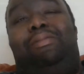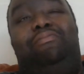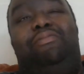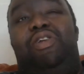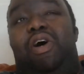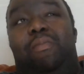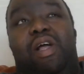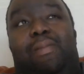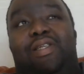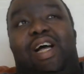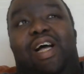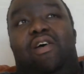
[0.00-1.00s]
So I like
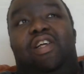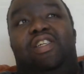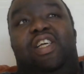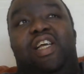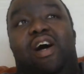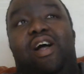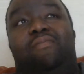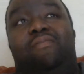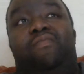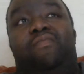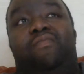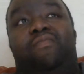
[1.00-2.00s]
watching to see
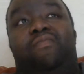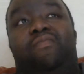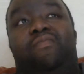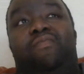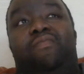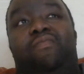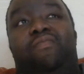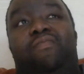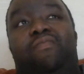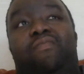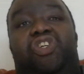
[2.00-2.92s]
who's developing